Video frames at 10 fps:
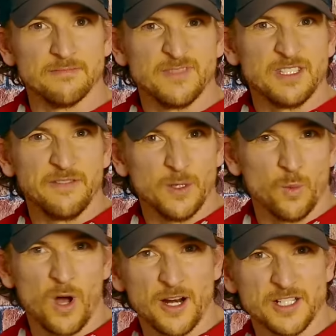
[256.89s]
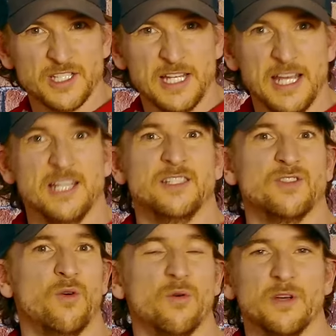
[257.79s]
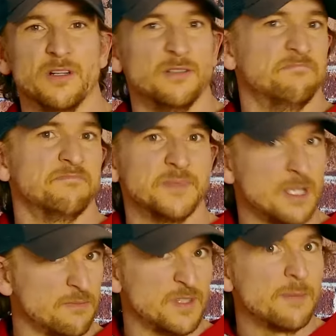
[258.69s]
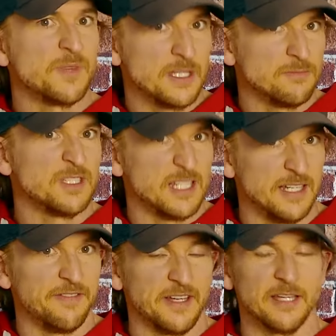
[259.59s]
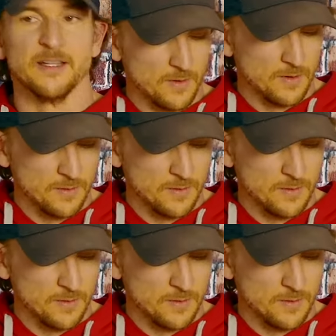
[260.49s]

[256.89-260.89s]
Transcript: severe water stains, oil, something significant.